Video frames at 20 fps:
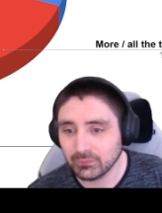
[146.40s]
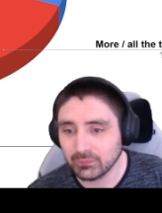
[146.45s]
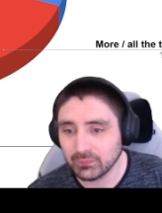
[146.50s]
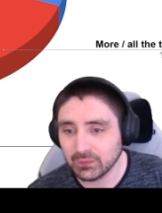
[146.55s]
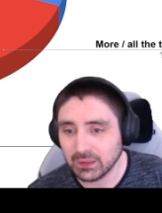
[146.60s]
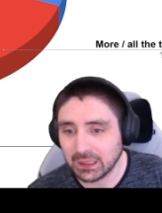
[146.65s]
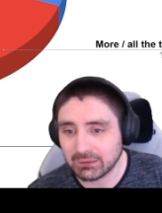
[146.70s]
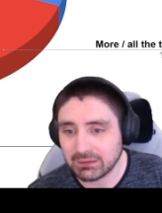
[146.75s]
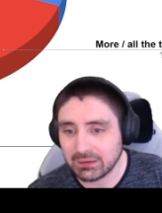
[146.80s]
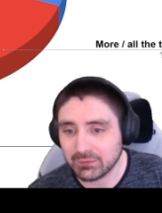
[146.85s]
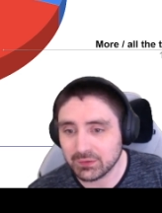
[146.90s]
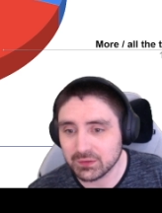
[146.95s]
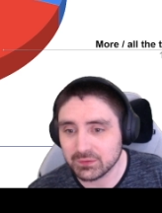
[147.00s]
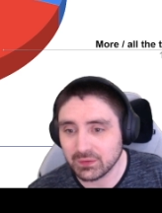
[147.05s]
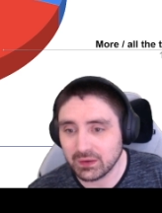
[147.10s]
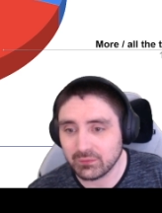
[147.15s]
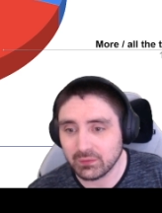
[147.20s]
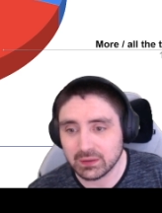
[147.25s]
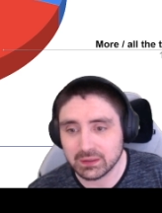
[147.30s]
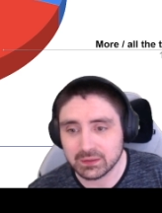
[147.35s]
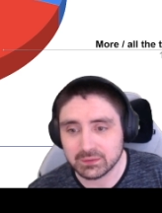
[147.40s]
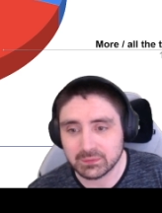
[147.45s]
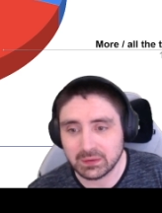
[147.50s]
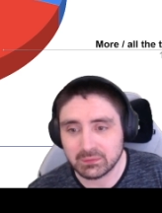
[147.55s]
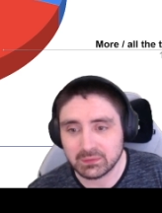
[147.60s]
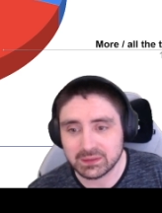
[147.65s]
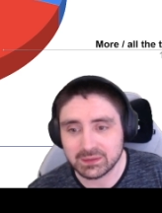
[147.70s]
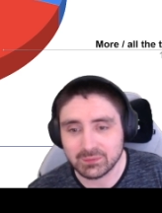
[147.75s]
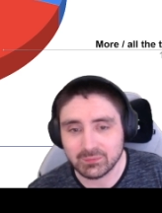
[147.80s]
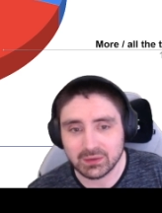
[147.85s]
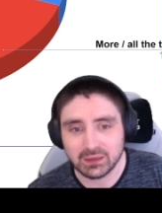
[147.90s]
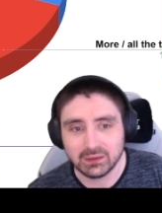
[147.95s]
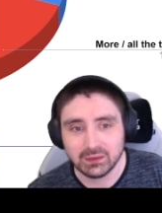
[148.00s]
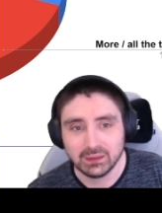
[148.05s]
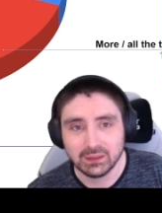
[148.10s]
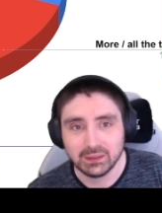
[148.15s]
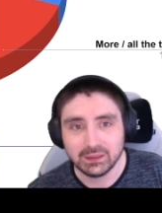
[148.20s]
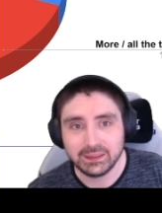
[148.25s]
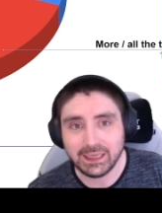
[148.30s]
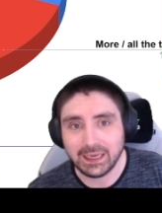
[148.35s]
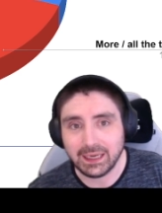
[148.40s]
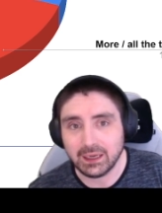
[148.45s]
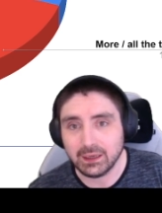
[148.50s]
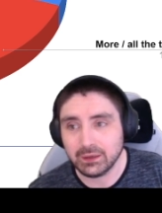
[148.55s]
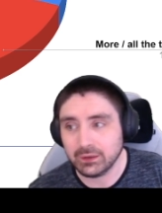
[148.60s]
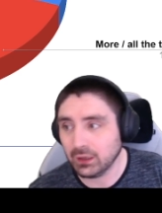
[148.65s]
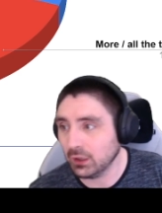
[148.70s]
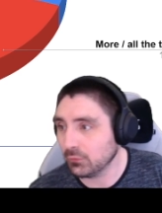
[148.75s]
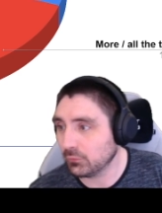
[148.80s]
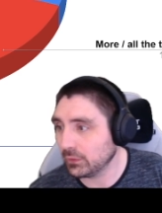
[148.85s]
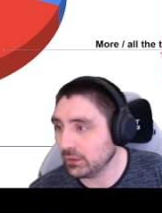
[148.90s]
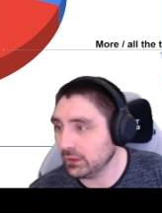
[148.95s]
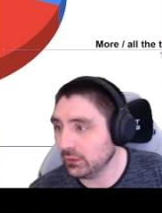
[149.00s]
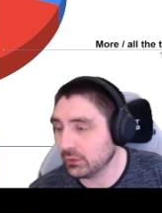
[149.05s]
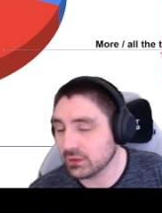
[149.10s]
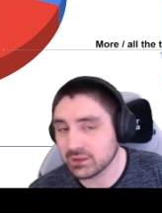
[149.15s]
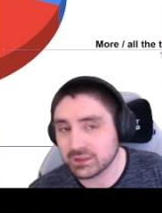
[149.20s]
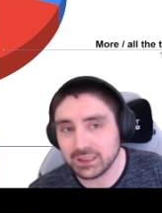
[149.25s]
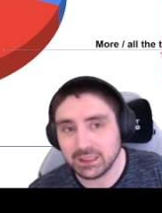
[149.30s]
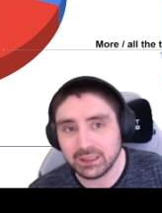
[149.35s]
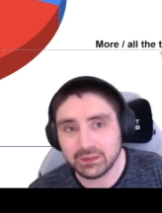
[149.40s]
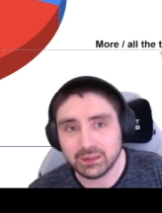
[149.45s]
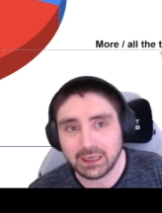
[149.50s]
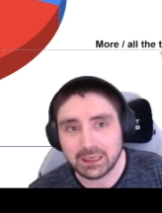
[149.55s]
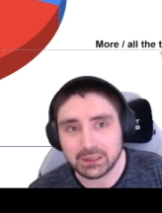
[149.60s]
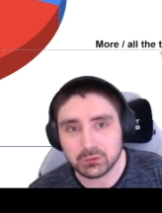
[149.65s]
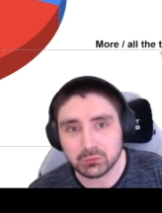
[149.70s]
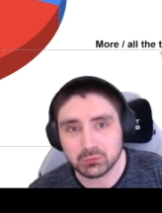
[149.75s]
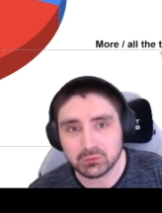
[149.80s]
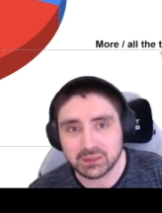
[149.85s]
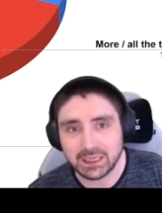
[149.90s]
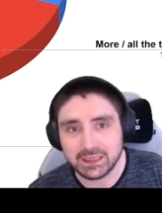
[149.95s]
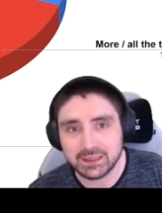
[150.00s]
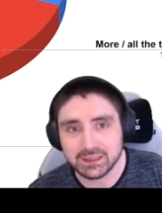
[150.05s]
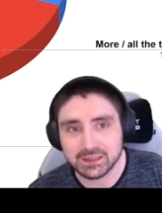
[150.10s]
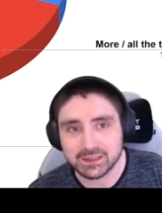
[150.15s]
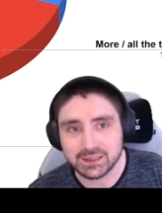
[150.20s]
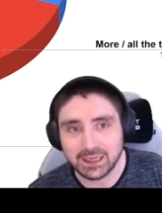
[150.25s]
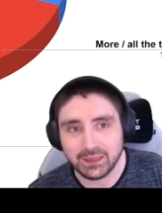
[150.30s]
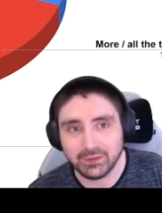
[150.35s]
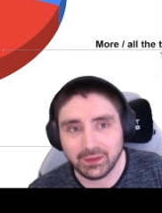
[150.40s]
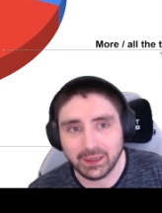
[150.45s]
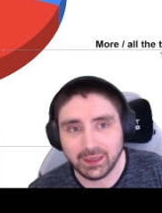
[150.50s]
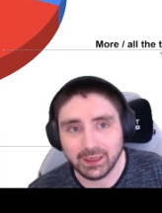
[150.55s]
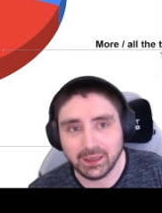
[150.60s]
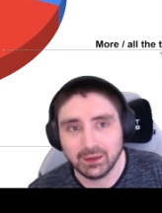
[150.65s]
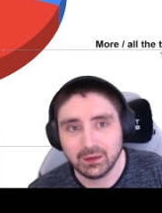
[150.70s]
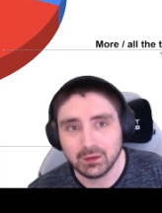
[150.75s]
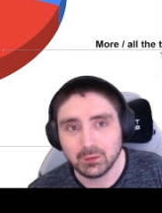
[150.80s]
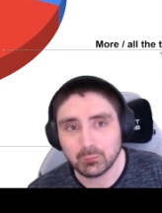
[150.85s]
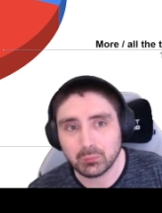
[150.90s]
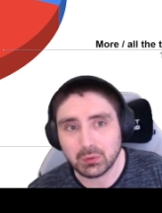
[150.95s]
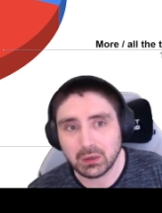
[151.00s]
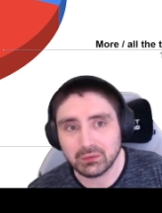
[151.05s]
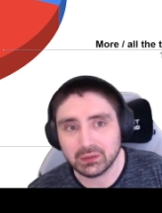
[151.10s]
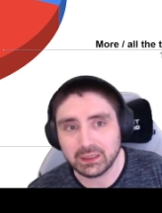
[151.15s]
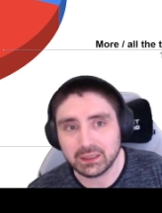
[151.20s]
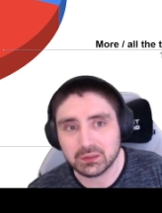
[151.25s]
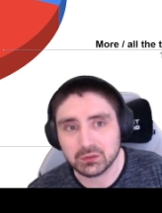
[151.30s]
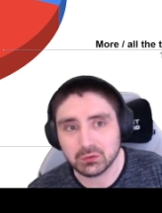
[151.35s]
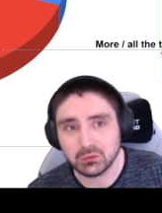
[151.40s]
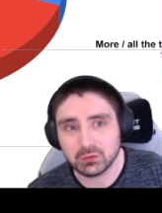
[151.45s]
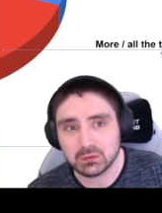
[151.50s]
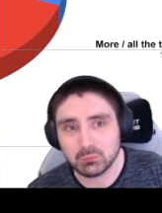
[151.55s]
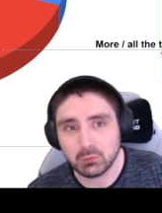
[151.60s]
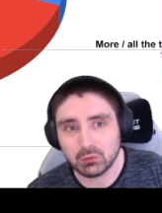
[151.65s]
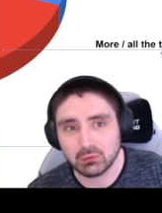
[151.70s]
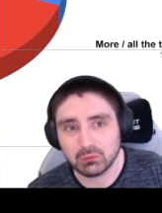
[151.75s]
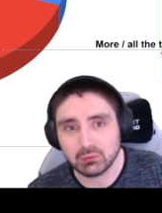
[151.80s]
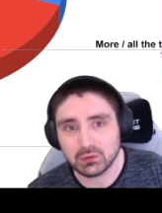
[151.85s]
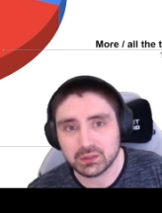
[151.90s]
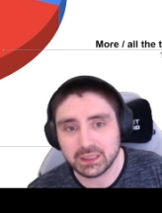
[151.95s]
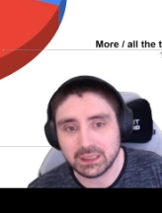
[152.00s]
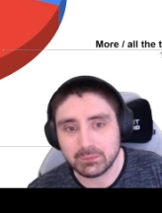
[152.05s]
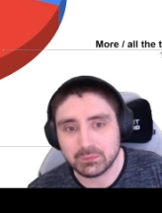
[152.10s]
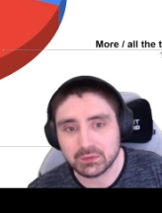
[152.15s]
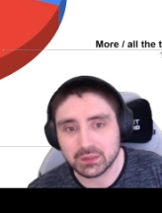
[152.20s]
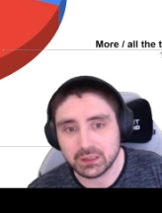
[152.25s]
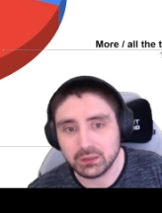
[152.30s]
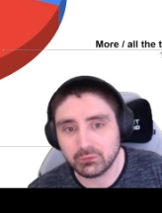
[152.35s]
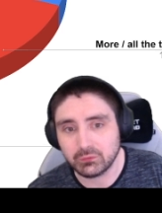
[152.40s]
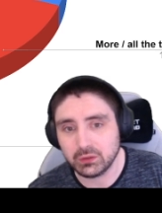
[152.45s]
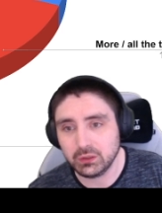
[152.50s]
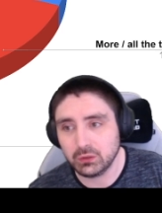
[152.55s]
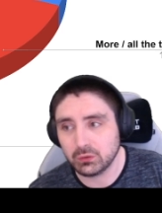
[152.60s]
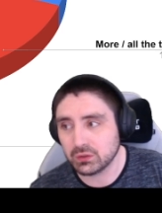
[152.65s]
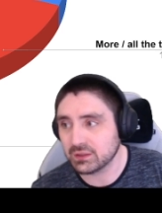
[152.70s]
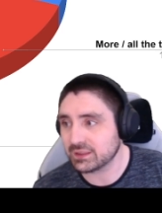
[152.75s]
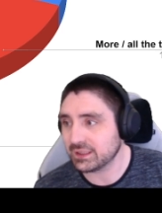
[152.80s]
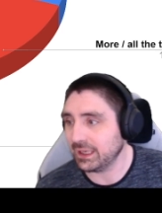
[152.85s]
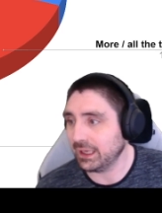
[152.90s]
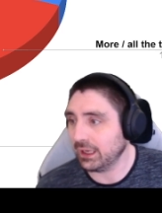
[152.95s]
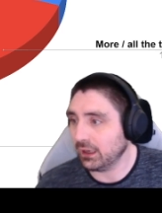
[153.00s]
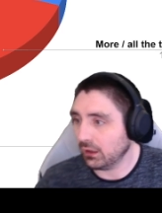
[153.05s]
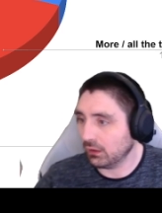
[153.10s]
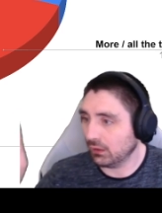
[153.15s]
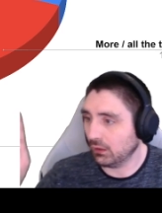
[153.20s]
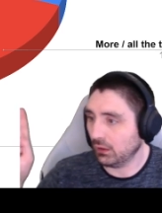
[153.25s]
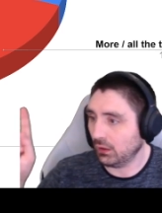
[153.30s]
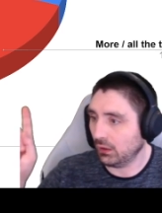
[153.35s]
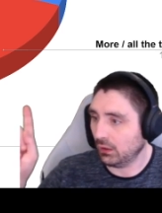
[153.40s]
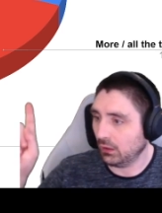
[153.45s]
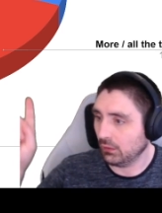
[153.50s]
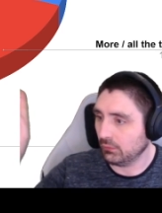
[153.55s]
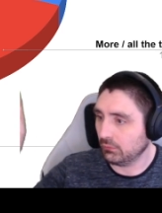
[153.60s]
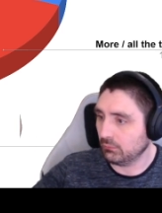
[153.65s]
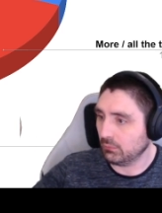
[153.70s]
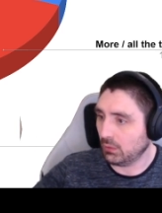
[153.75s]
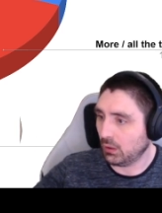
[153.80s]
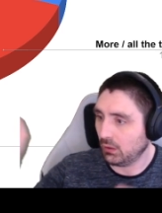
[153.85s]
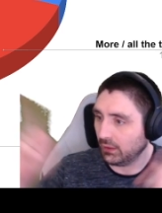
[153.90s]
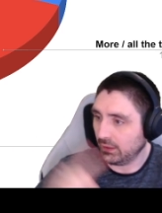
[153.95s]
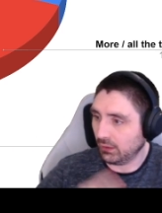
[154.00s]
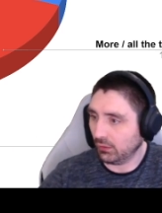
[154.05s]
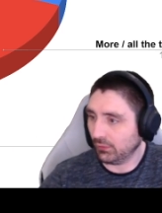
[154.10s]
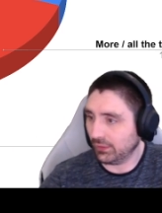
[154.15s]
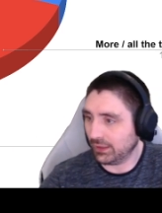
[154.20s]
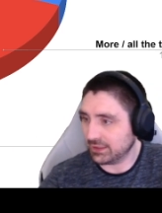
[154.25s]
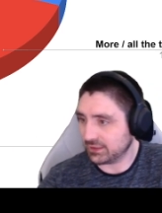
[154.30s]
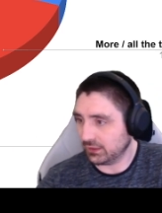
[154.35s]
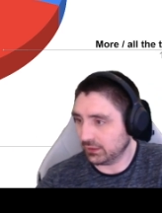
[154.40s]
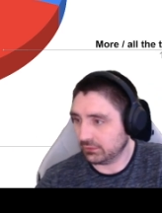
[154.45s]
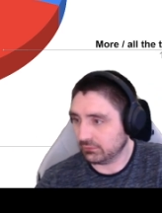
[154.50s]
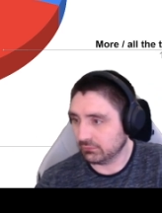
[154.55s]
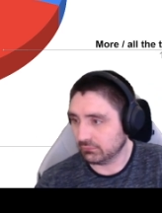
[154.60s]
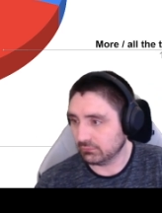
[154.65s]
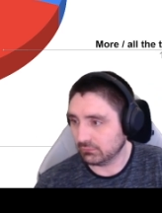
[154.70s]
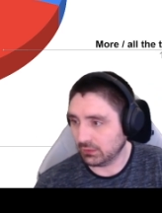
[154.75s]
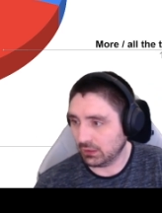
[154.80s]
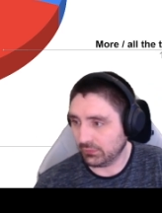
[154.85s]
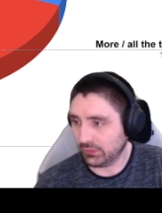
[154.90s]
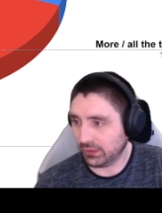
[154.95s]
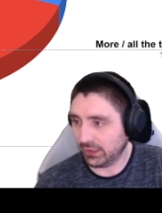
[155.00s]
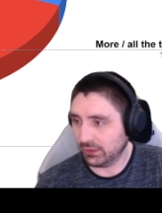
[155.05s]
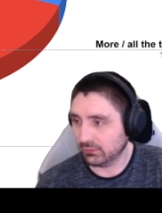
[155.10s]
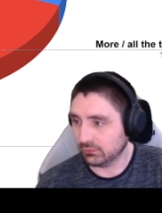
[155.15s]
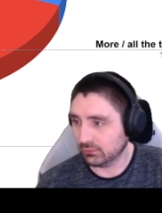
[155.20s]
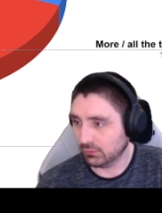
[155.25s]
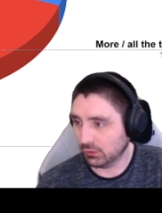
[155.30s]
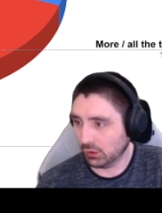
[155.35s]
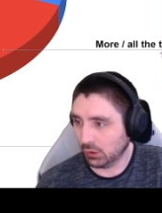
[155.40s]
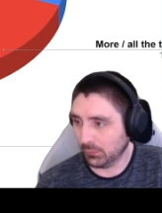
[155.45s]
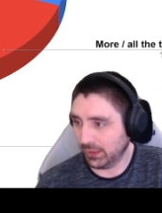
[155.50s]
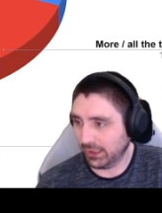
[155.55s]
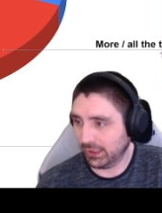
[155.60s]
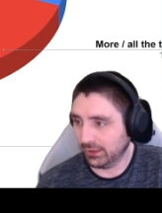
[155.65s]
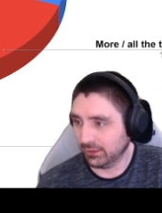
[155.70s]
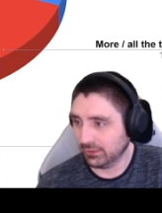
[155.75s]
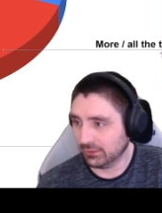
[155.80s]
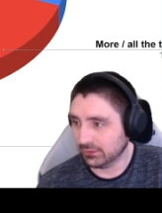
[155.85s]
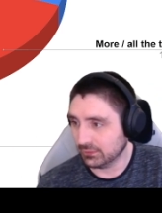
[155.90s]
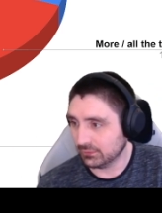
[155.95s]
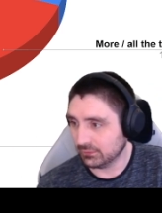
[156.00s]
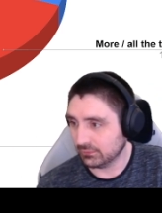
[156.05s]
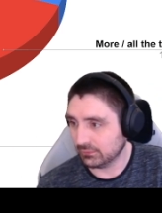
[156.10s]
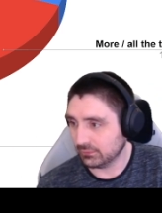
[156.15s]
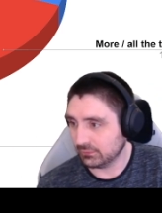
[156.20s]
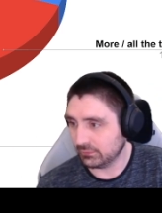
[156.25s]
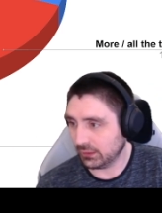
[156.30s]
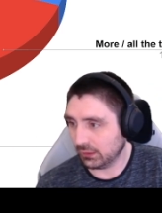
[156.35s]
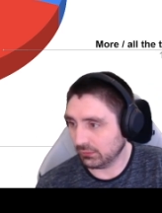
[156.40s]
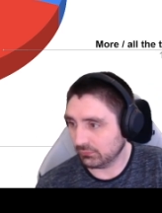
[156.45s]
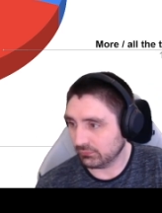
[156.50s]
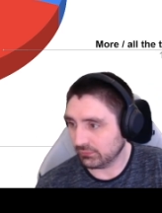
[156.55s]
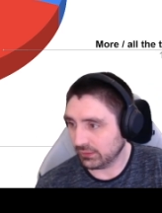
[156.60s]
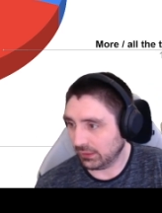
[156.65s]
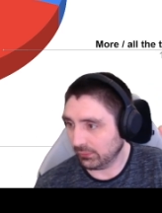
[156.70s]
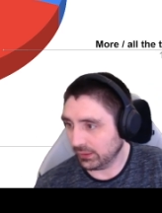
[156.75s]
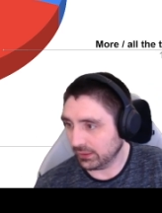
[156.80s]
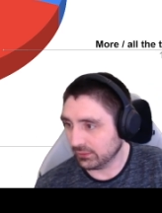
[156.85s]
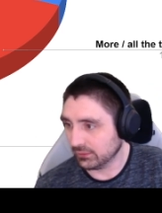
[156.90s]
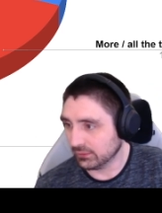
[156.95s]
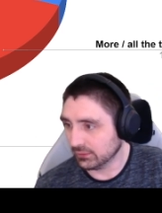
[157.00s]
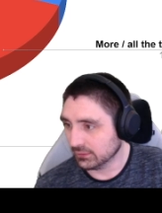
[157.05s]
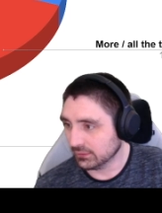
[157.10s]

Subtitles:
That graph is very similar. Yeah, and hopefully you can see in the actual data set there, private league tools, more all the teams. So you can see it on my, that side, over there, up there. No, that way.